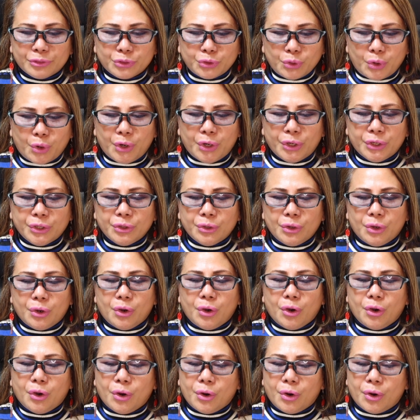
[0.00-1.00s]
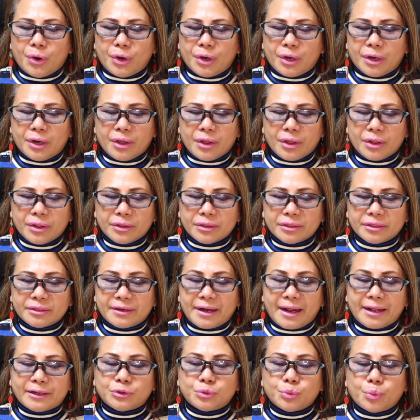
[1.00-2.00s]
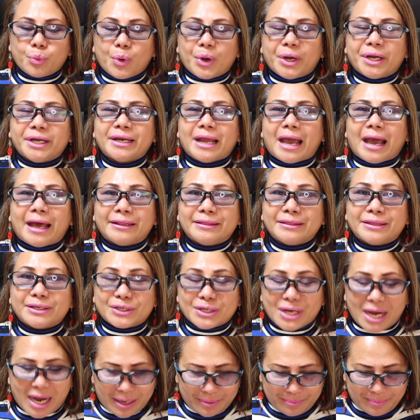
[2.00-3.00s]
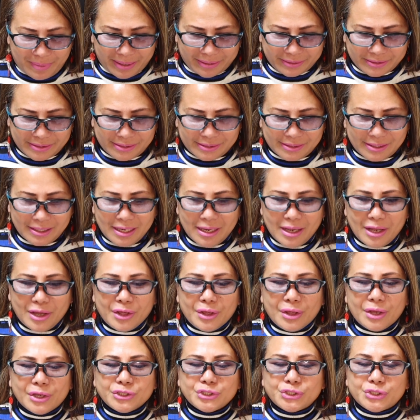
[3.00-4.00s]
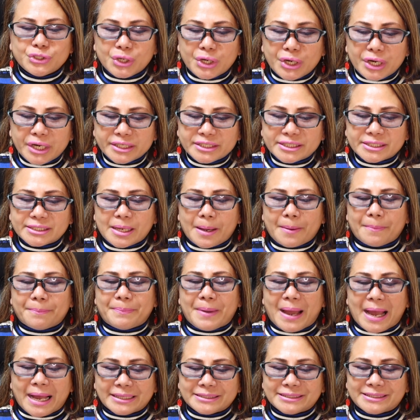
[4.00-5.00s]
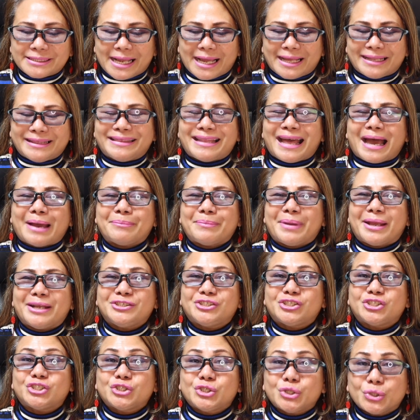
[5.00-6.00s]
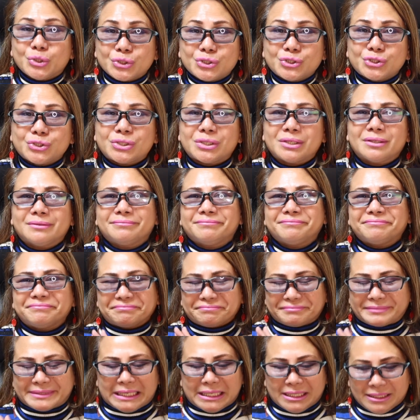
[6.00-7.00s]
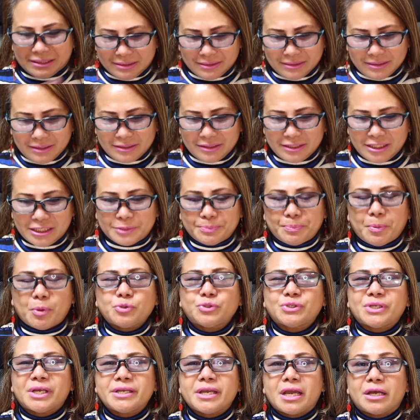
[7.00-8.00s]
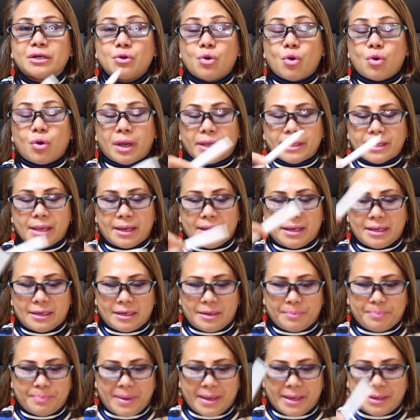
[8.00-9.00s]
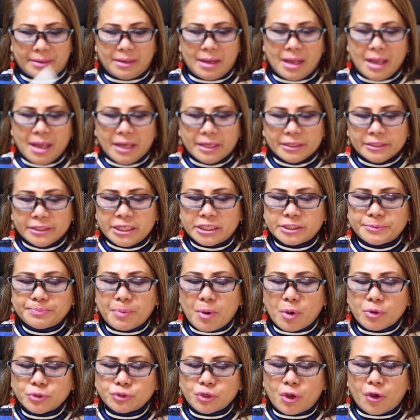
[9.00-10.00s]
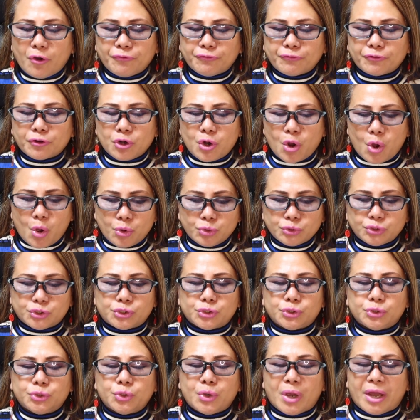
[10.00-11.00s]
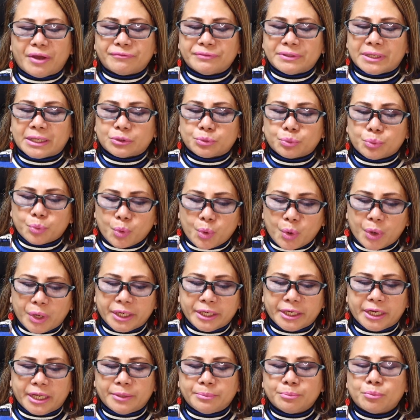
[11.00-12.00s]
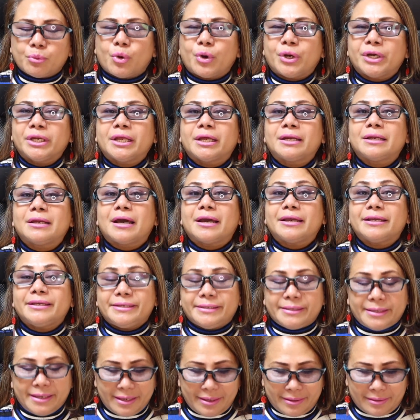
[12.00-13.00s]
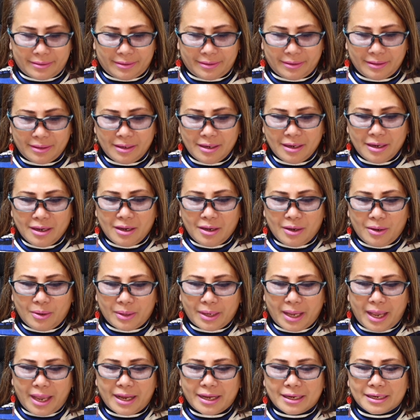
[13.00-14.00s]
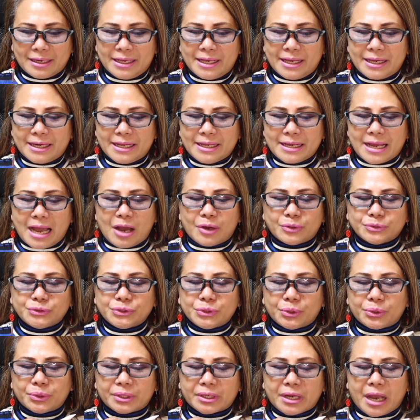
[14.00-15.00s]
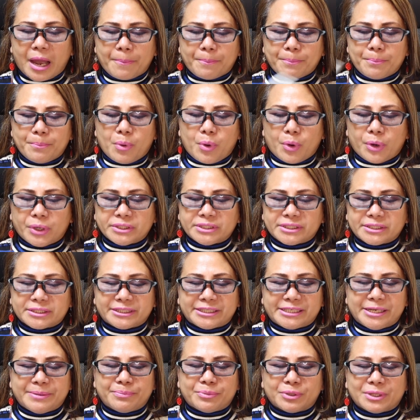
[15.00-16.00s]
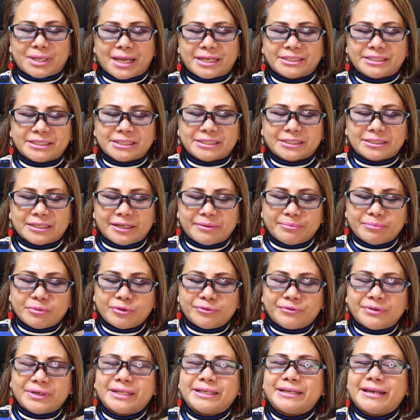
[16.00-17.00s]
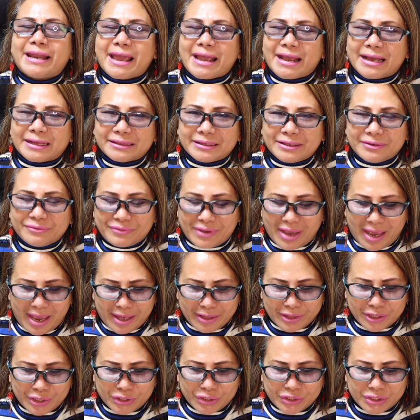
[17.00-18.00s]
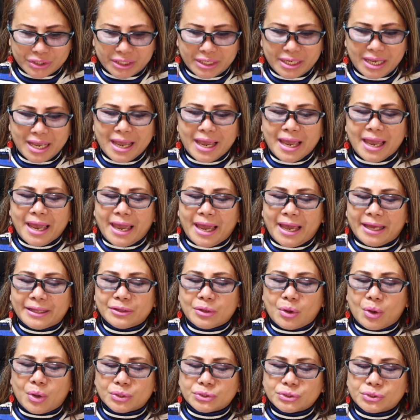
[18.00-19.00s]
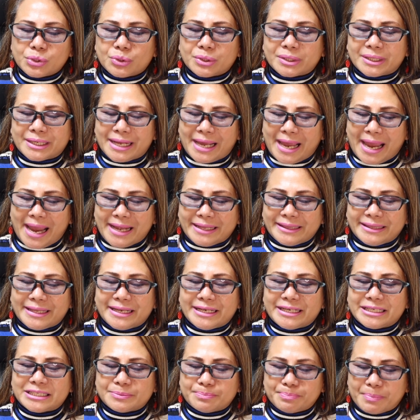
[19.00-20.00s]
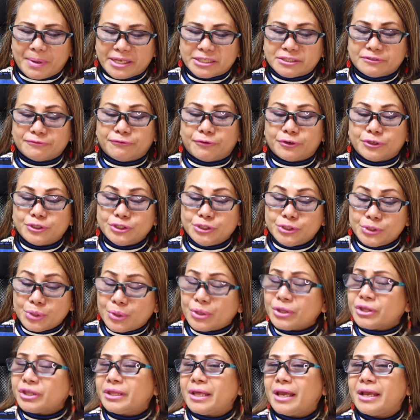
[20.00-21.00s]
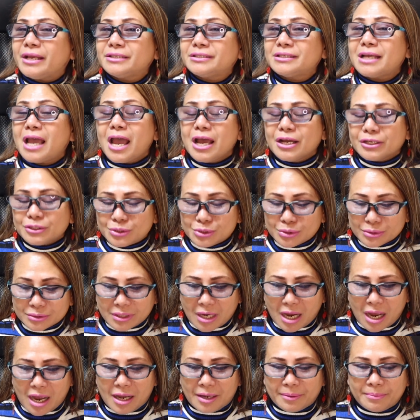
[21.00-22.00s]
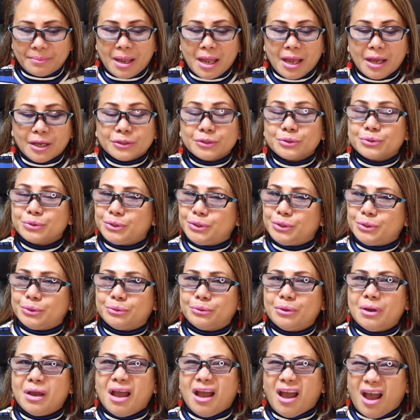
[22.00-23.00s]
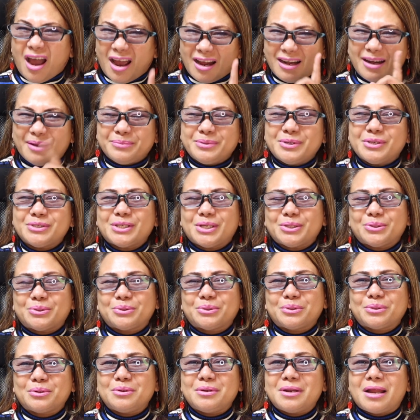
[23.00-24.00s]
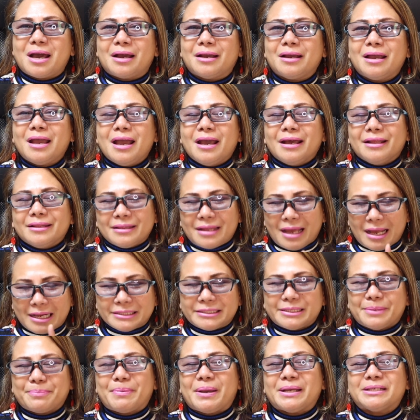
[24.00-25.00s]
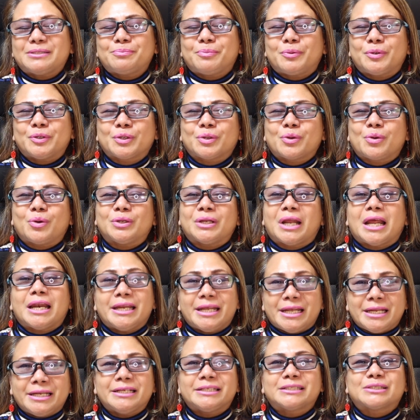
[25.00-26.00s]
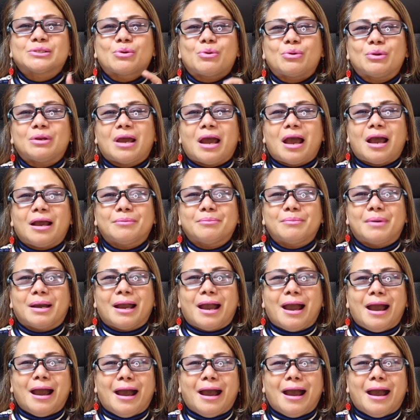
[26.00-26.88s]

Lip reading: torn or thread-worn undergarments. Shirts, pants, and damaged shoes. Dispose na yan o kaya i-repair. Dispose of clothes you have not worn in more than a year. Okay, clearing out your cupboards symbolizes removing negative energy and also creating space for new things to come to you. Alam niyo sa totoo lang, dahil sa passport ko, nalinis ko ang